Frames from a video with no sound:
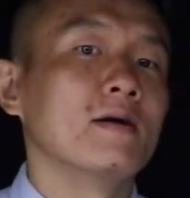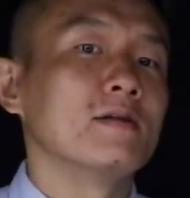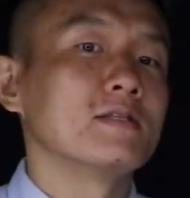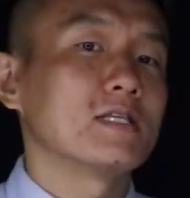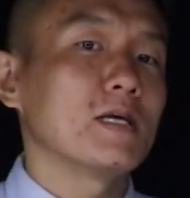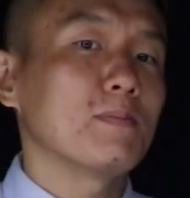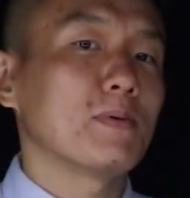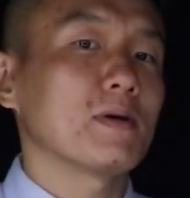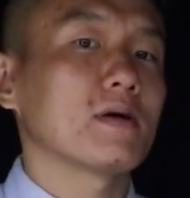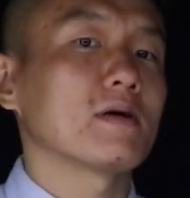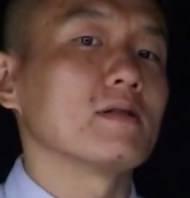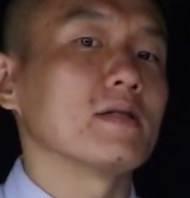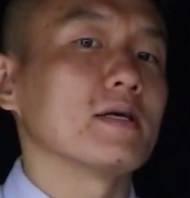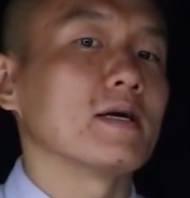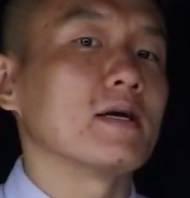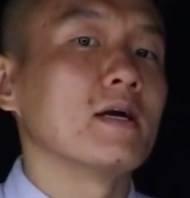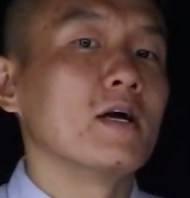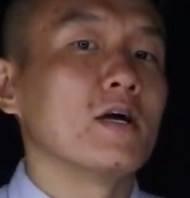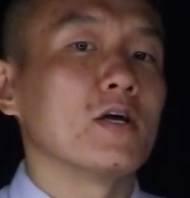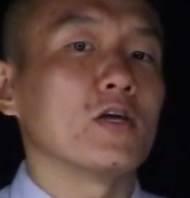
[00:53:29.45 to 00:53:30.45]

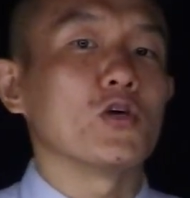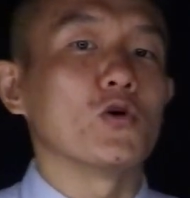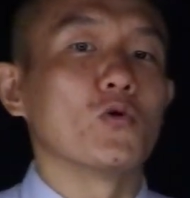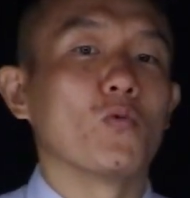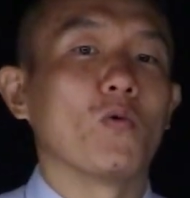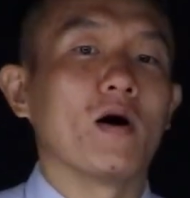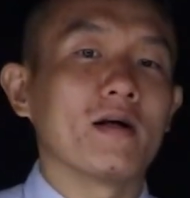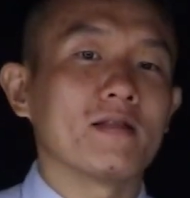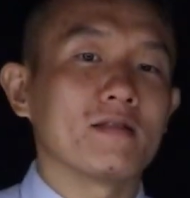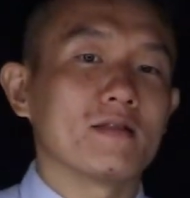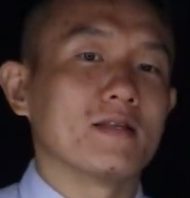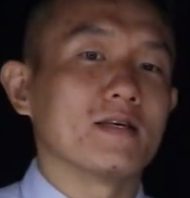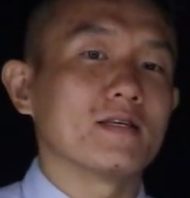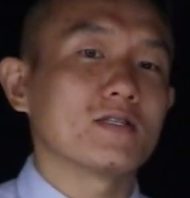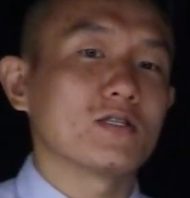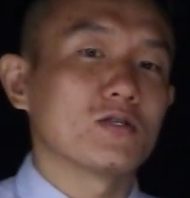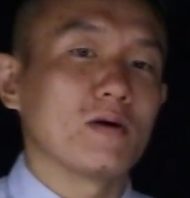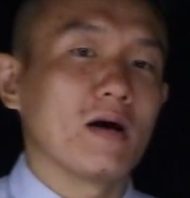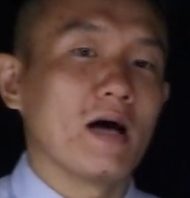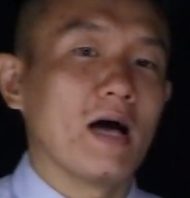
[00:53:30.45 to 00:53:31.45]
Typically, you want this
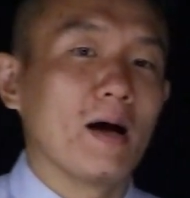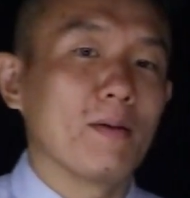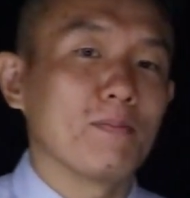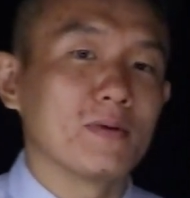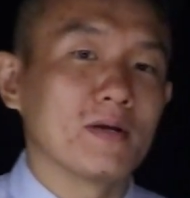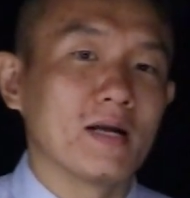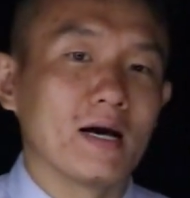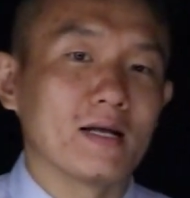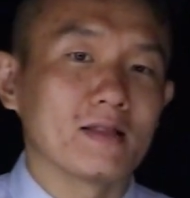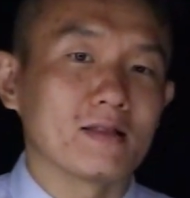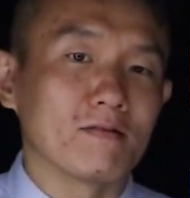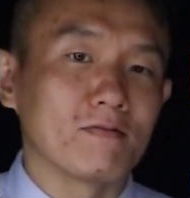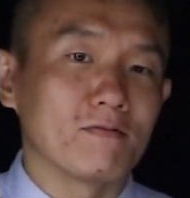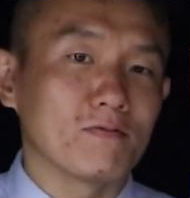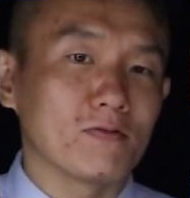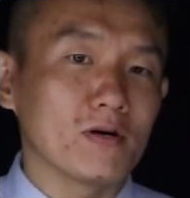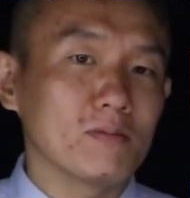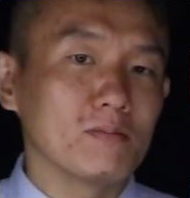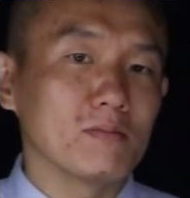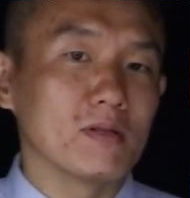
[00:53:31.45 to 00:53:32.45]
to happen at the
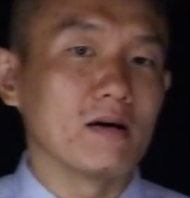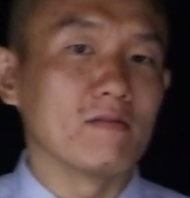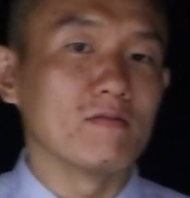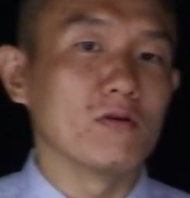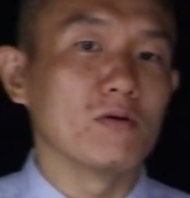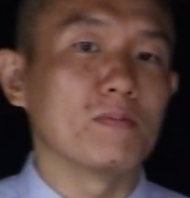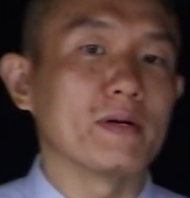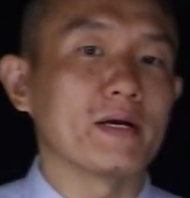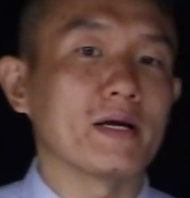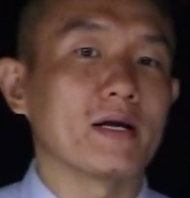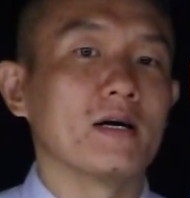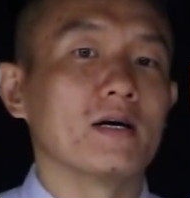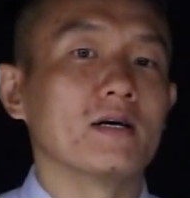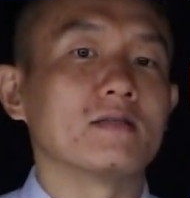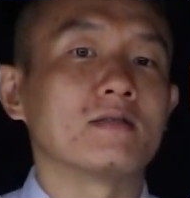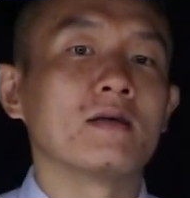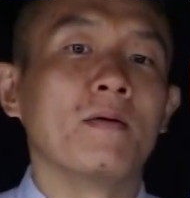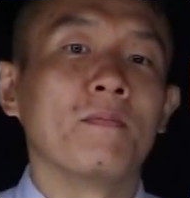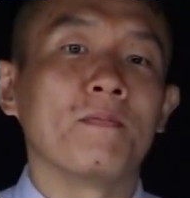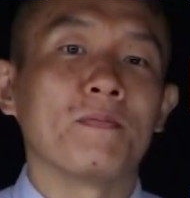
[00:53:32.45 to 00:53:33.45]
firm level
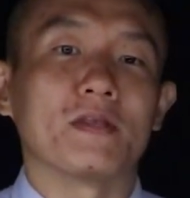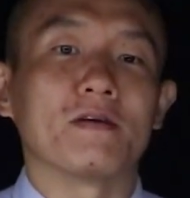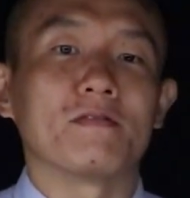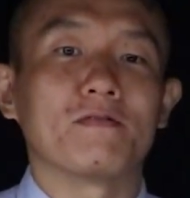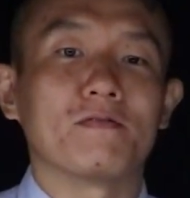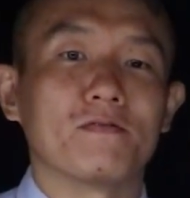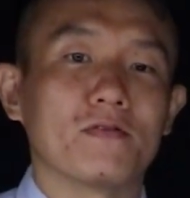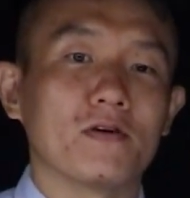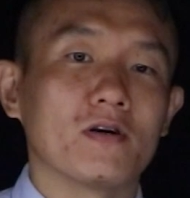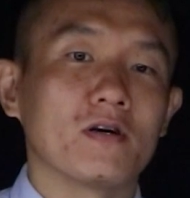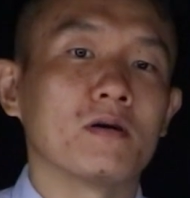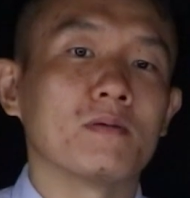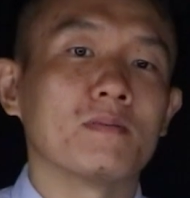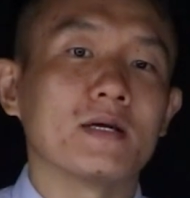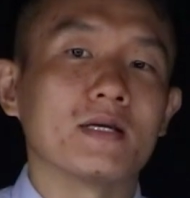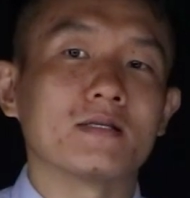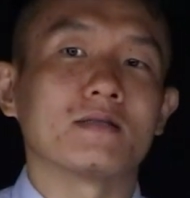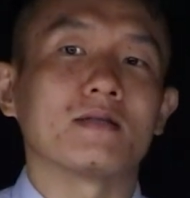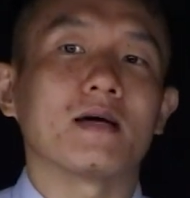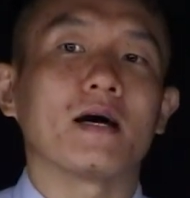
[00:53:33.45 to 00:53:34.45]
because the firm
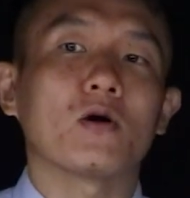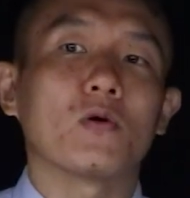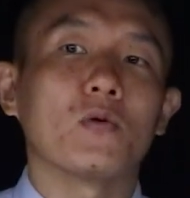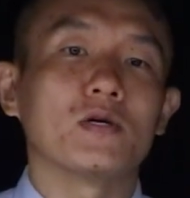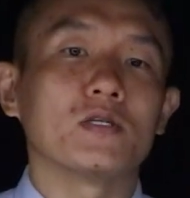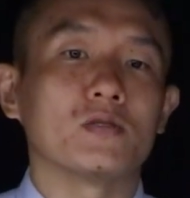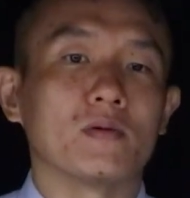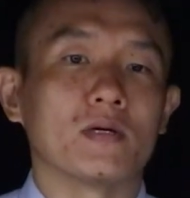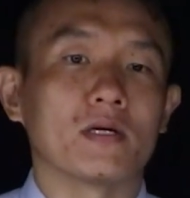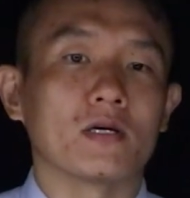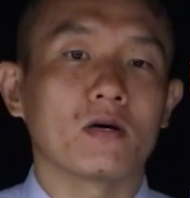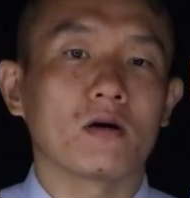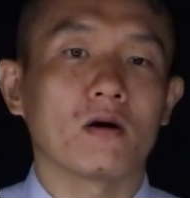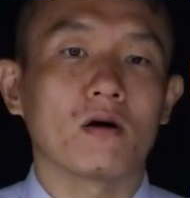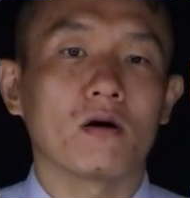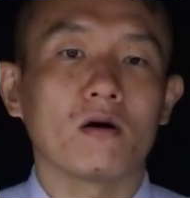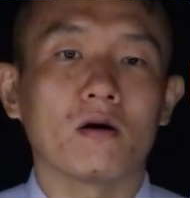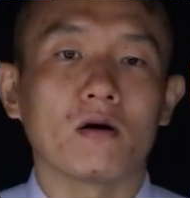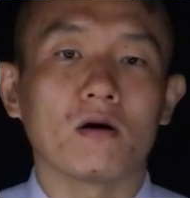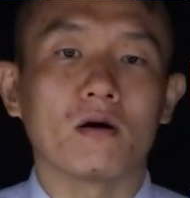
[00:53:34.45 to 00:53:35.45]
is not going to
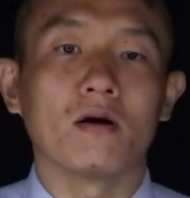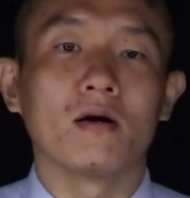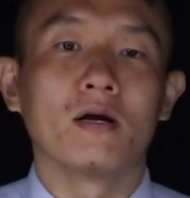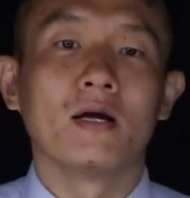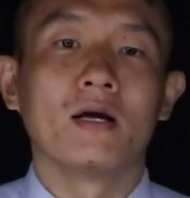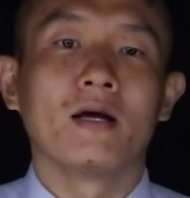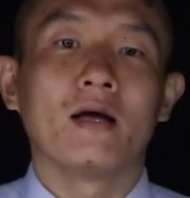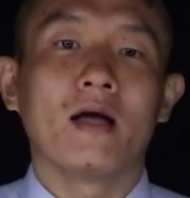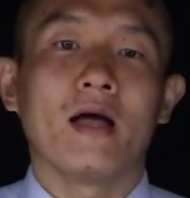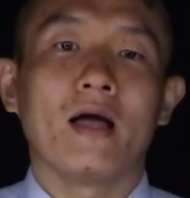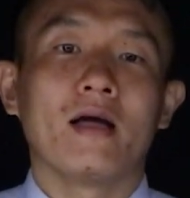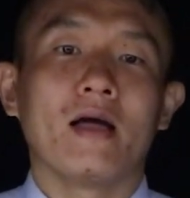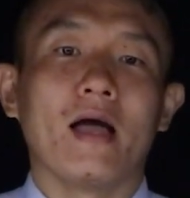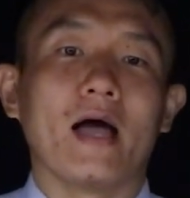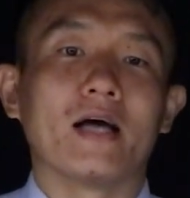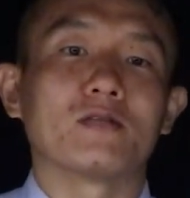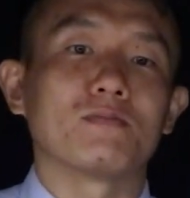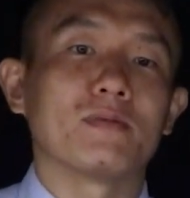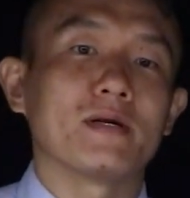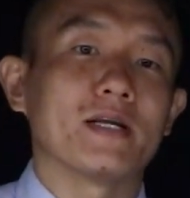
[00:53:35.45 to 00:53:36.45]
incur
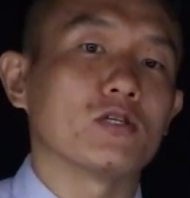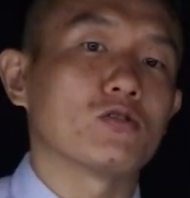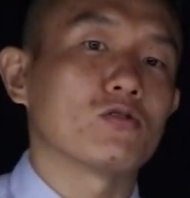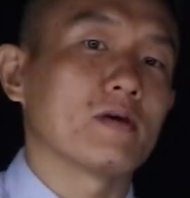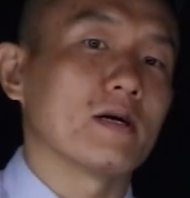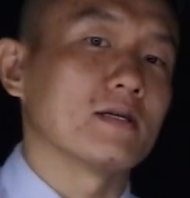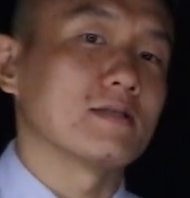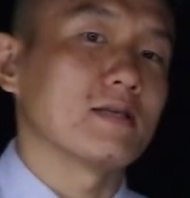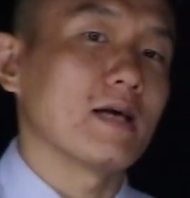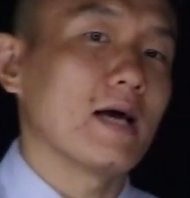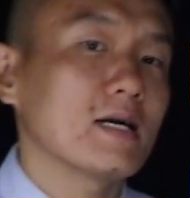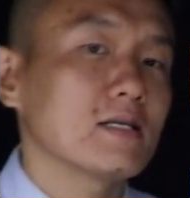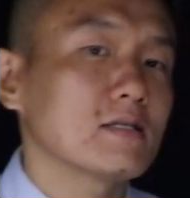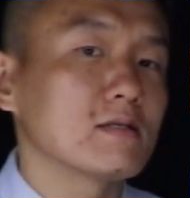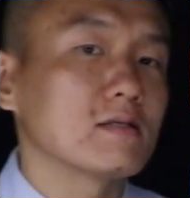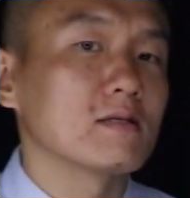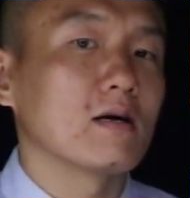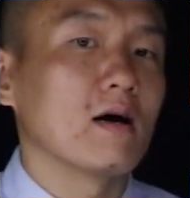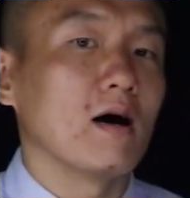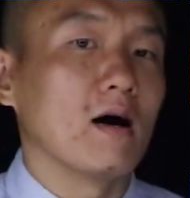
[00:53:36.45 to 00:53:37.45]
as many
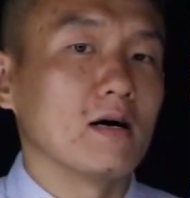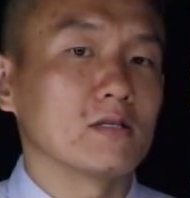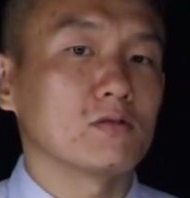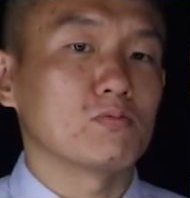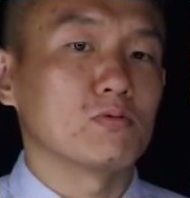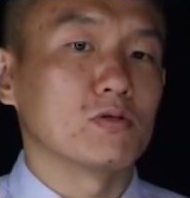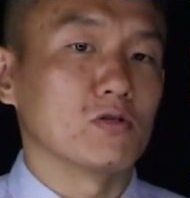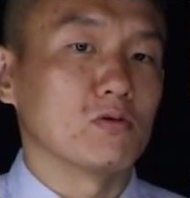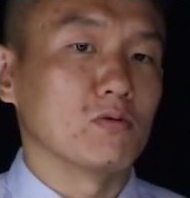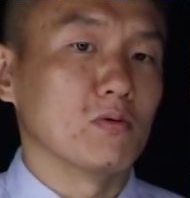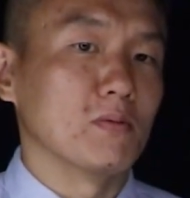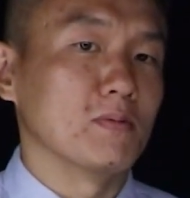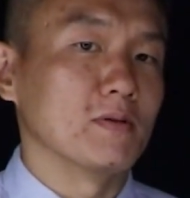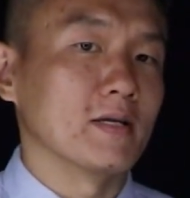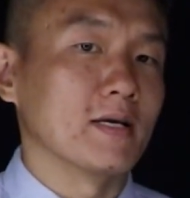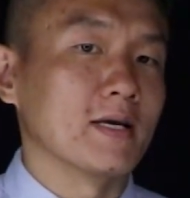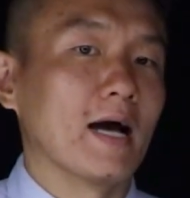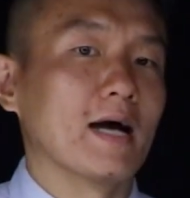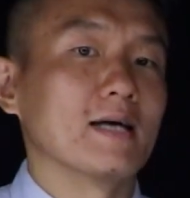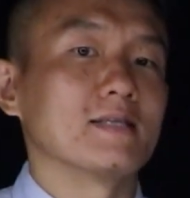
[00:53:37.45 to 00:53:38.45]
transaction costs,
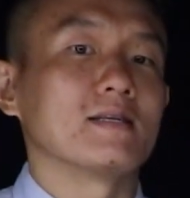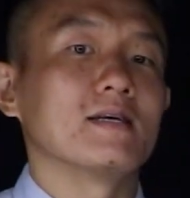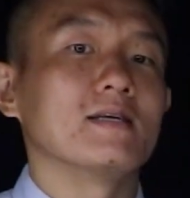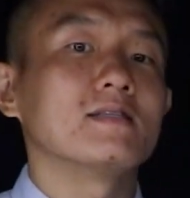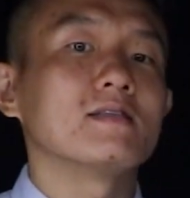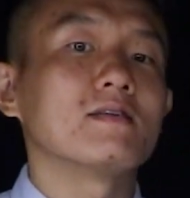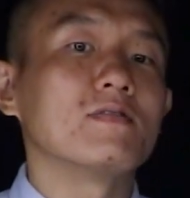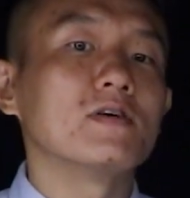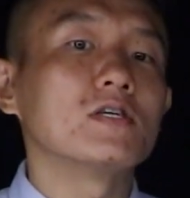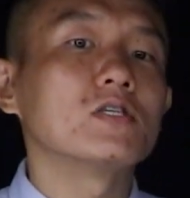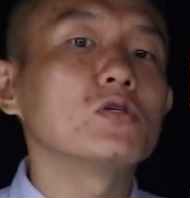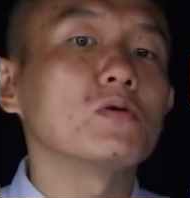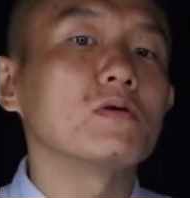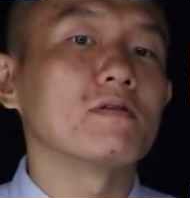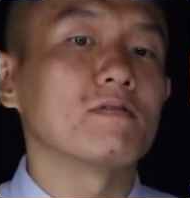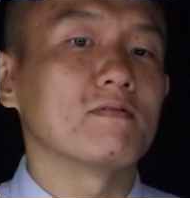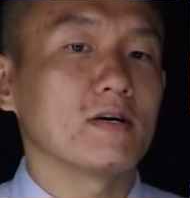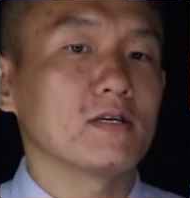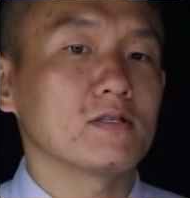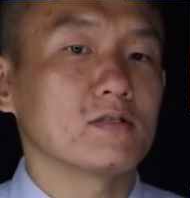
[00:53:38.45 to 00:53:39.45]
presumably, as an individual
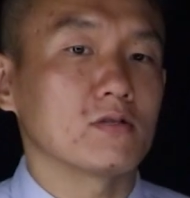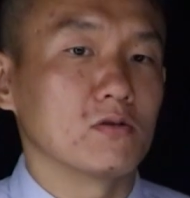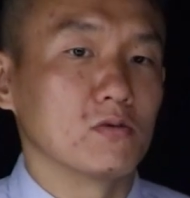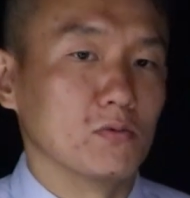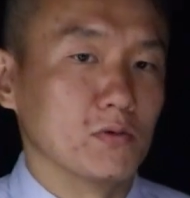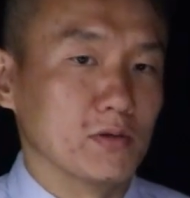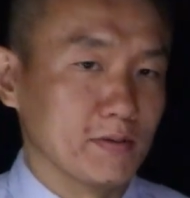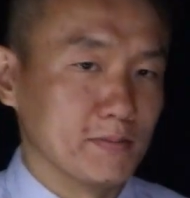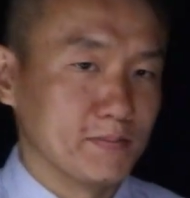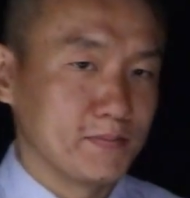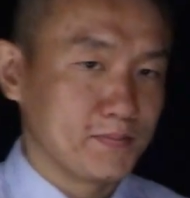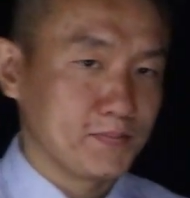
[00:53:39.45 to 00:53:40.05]
investor would.